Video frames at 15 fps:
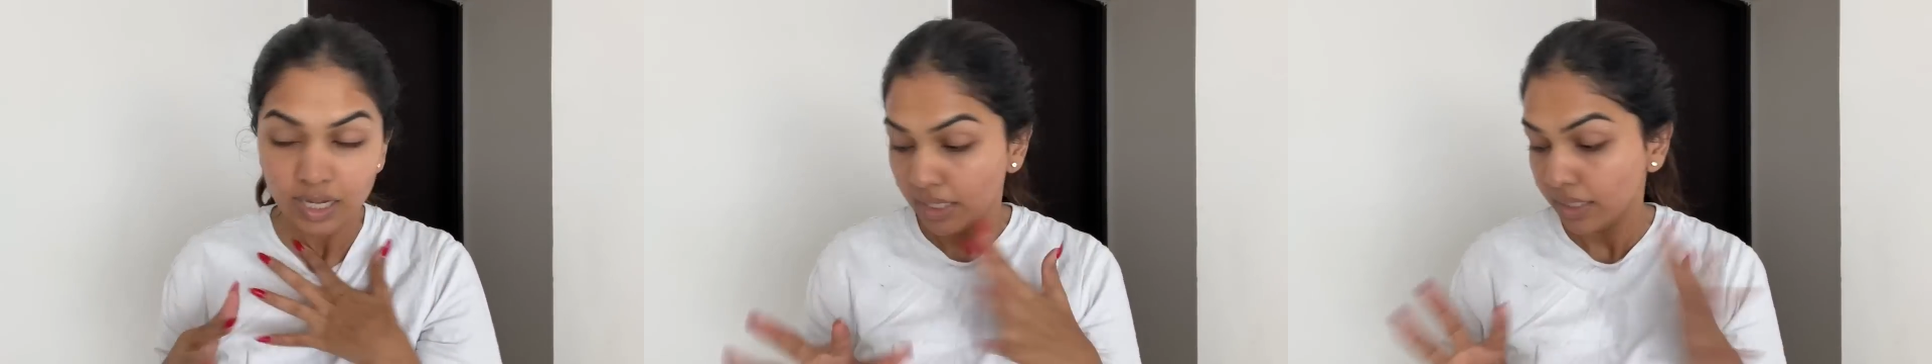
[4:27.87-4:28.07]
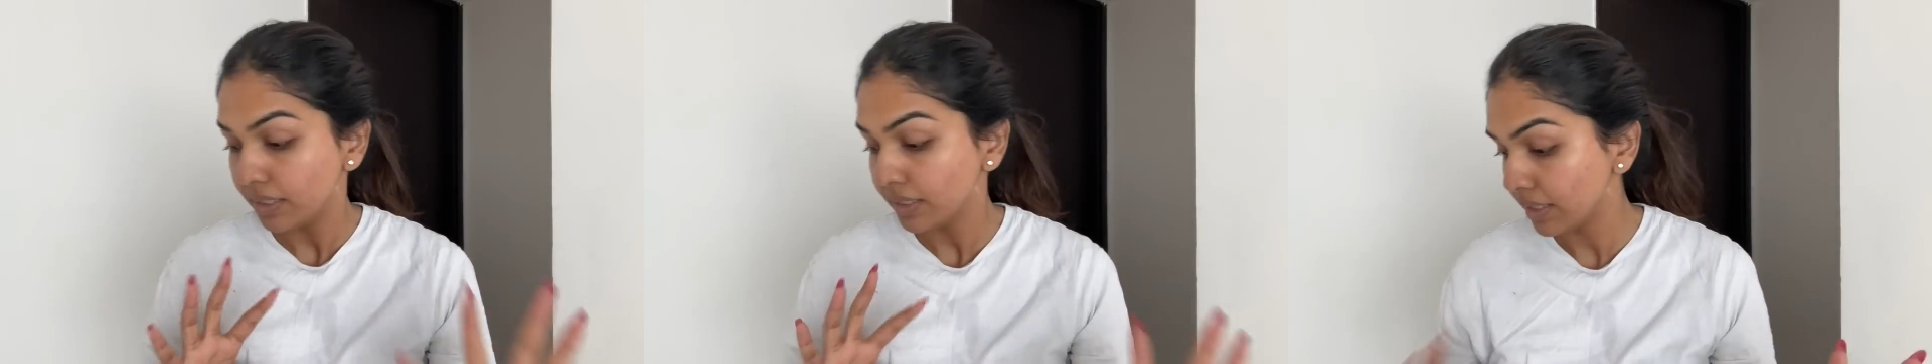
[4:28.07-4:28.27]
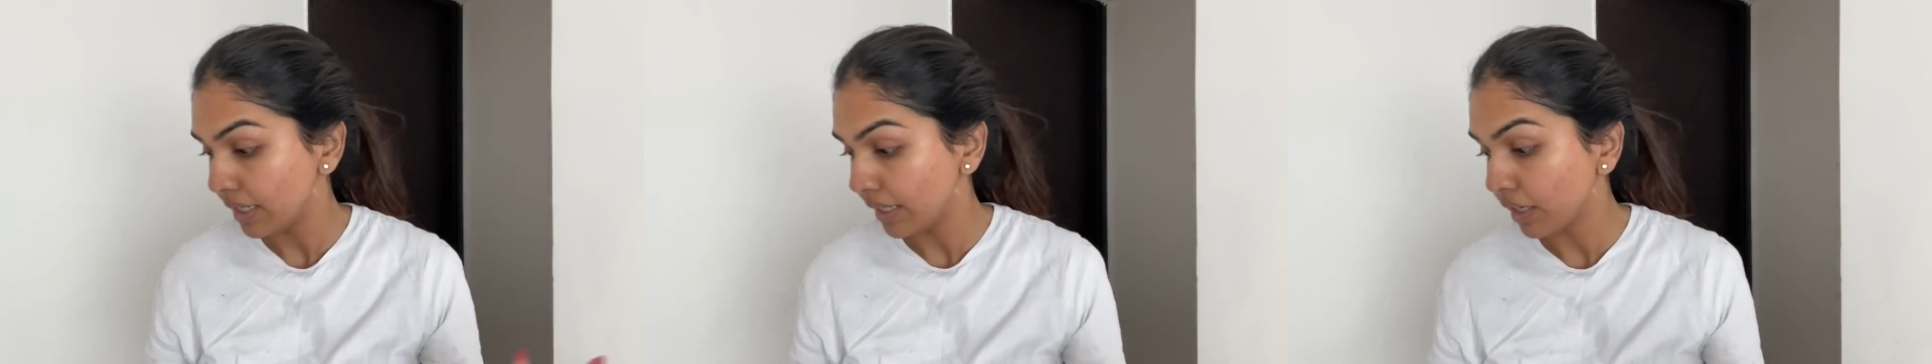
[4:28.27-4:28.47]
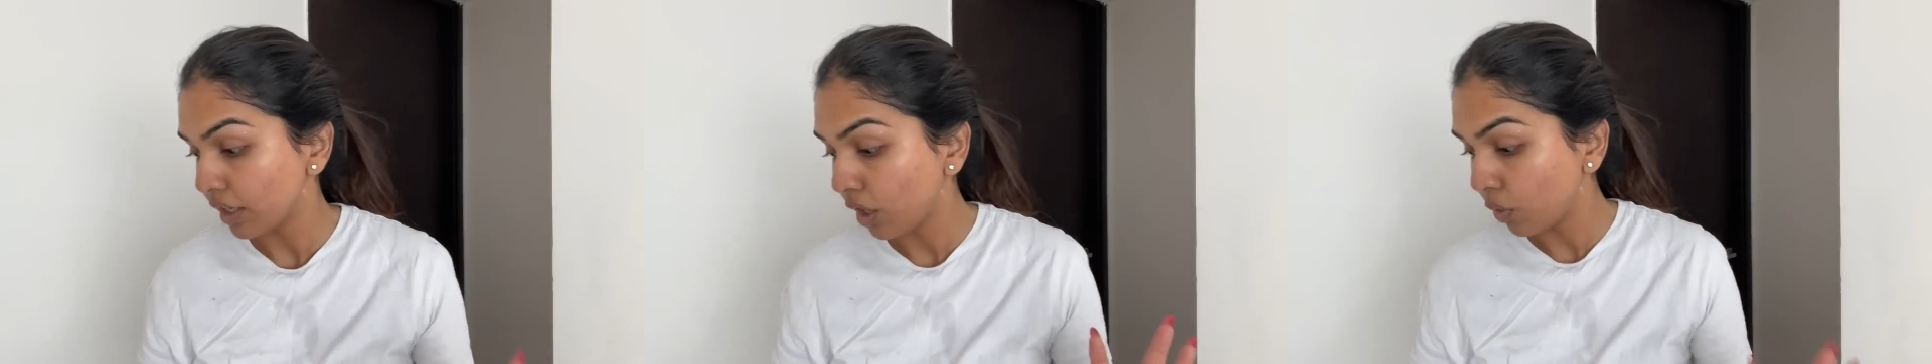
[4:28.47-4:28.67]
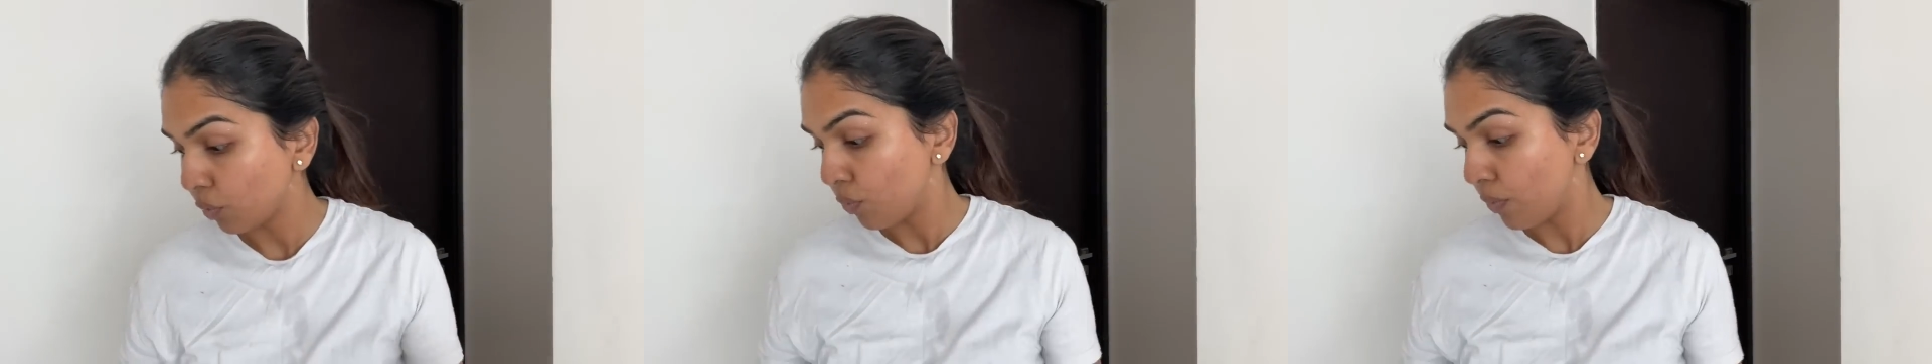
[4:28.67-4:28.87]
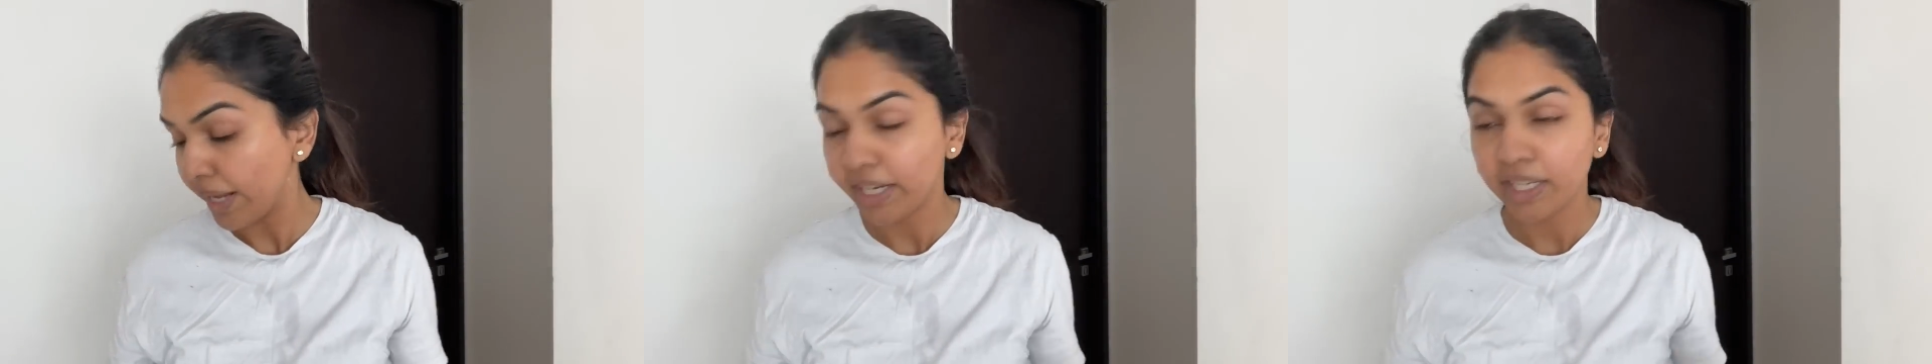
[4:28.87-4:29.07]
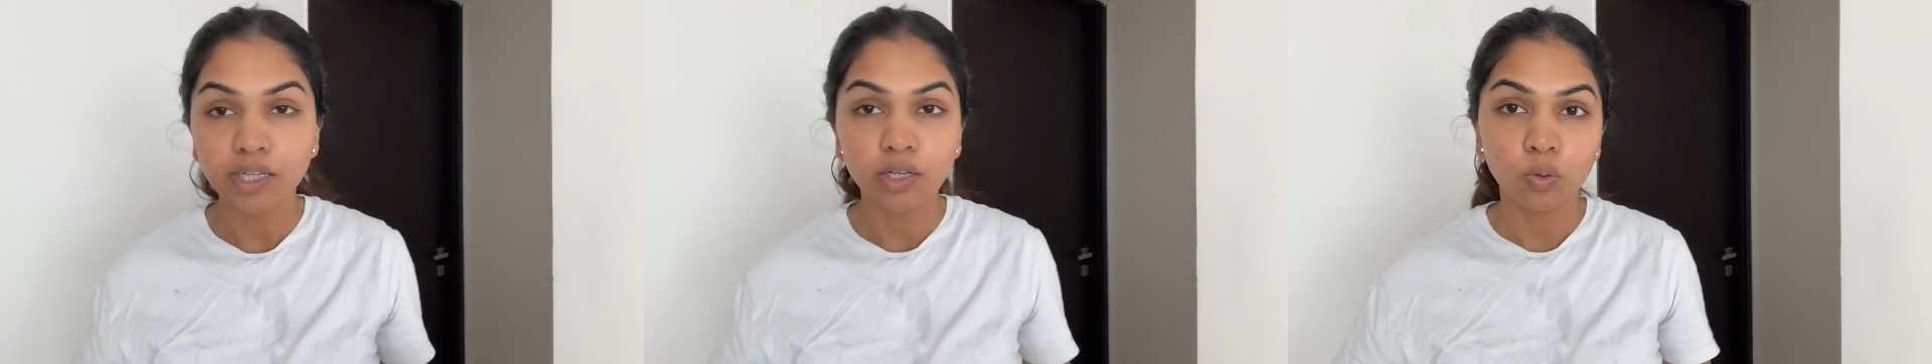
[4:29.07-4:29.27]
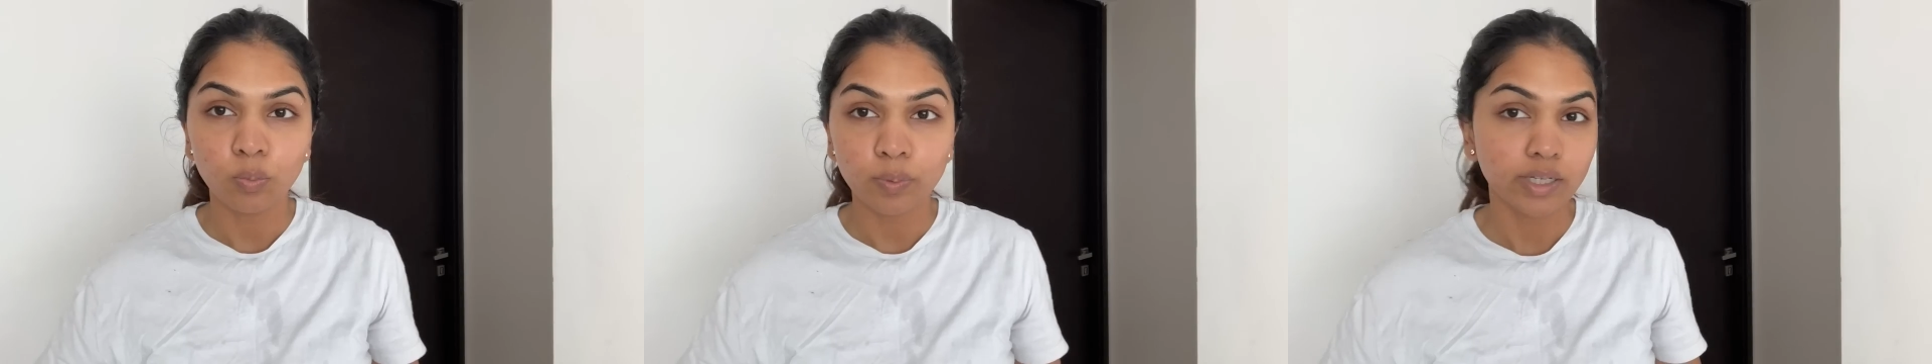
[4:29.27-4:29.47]
this is like a very
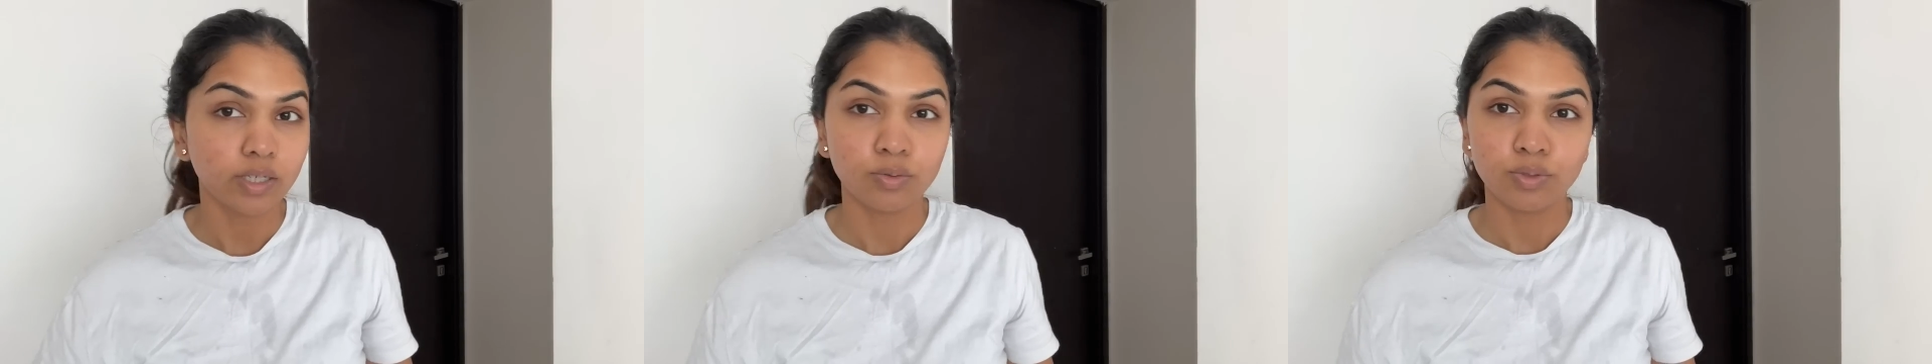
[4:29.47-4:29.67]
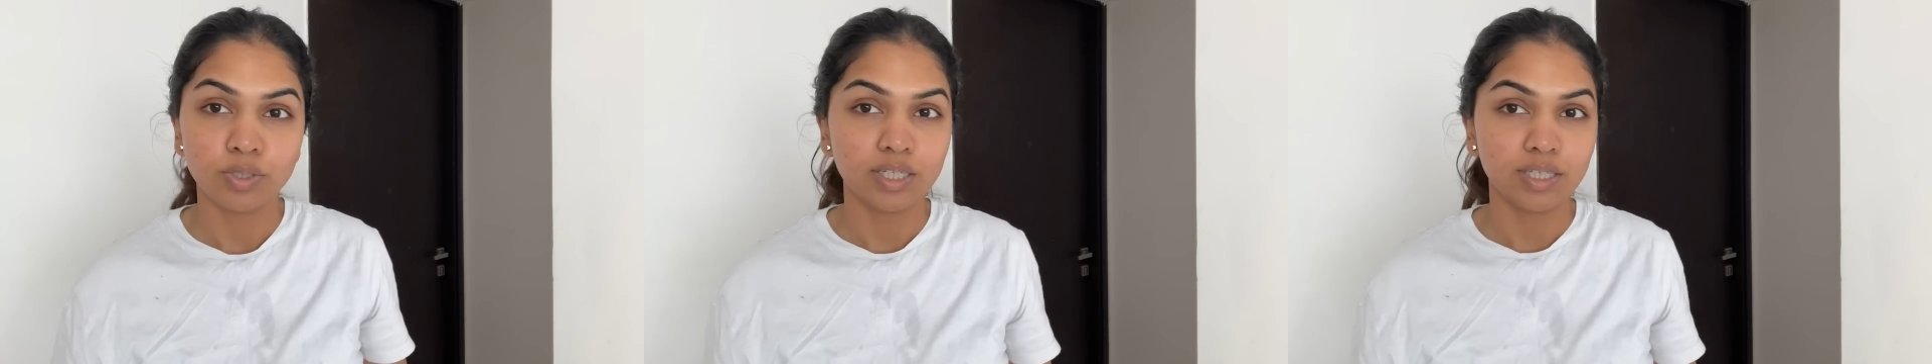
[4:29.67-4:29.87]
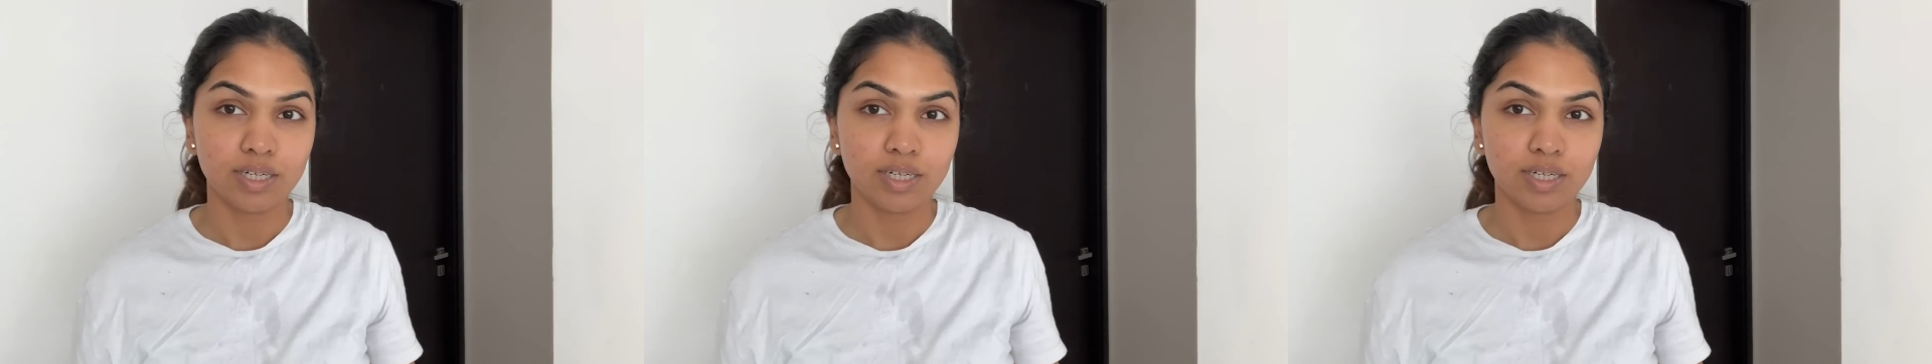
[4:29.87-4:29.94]
quick routine